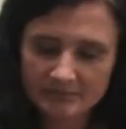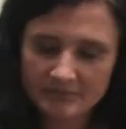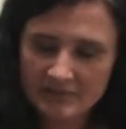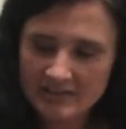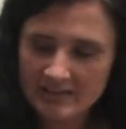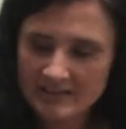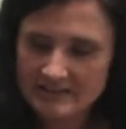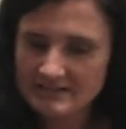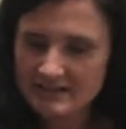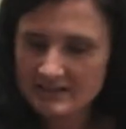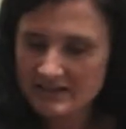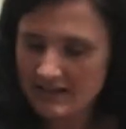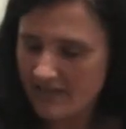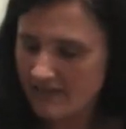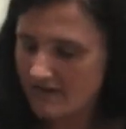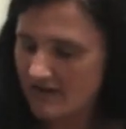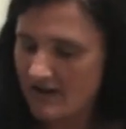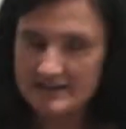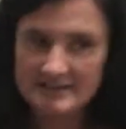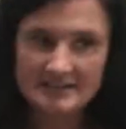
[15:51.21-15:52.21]
that's
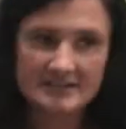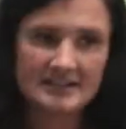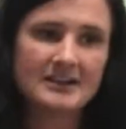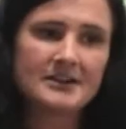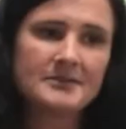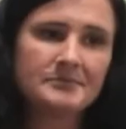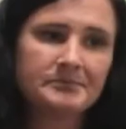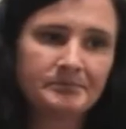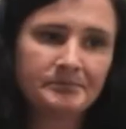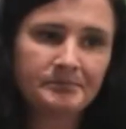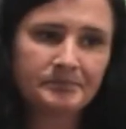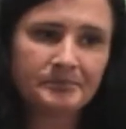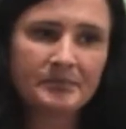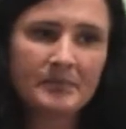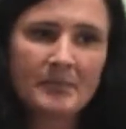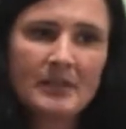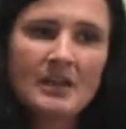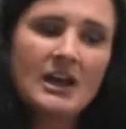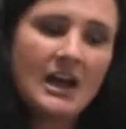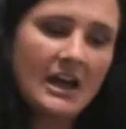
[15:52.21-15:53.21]
another idea.
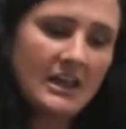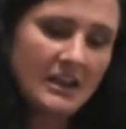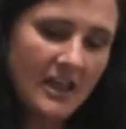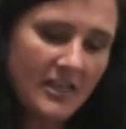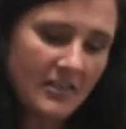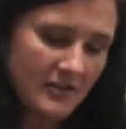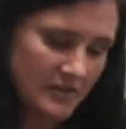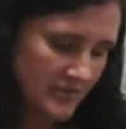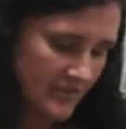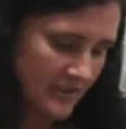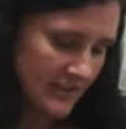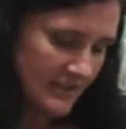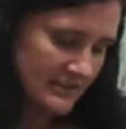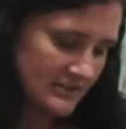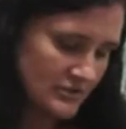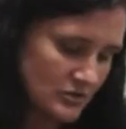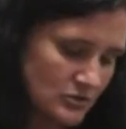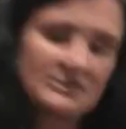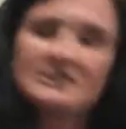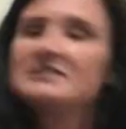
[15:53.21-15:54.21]
Another thing
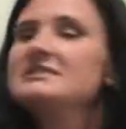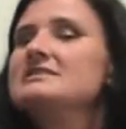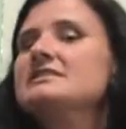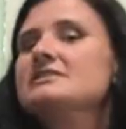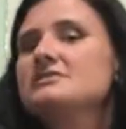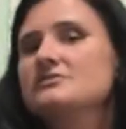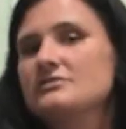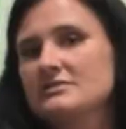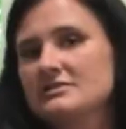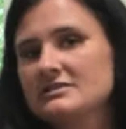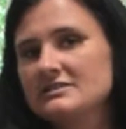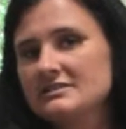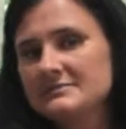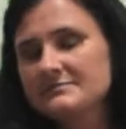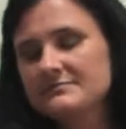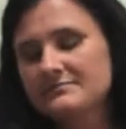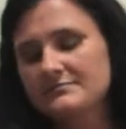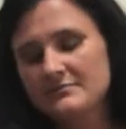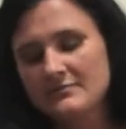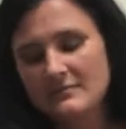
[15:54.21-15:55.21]
is using scissors.
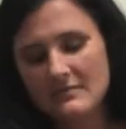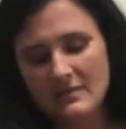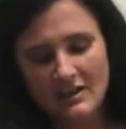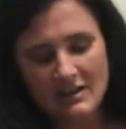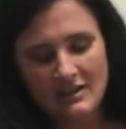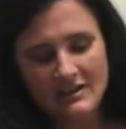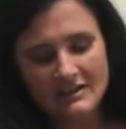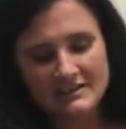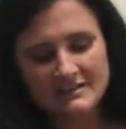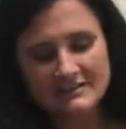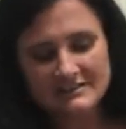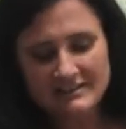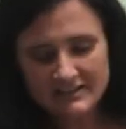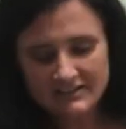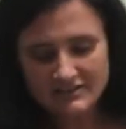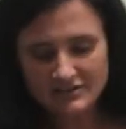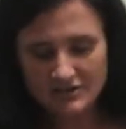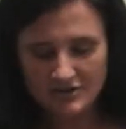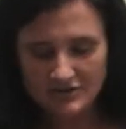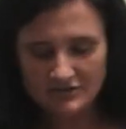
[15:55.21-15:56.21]

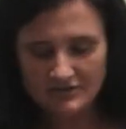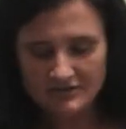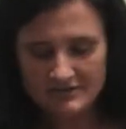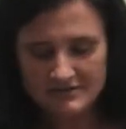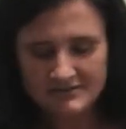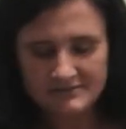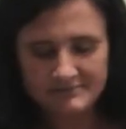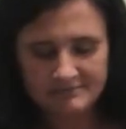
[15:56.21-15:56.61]
Scissors,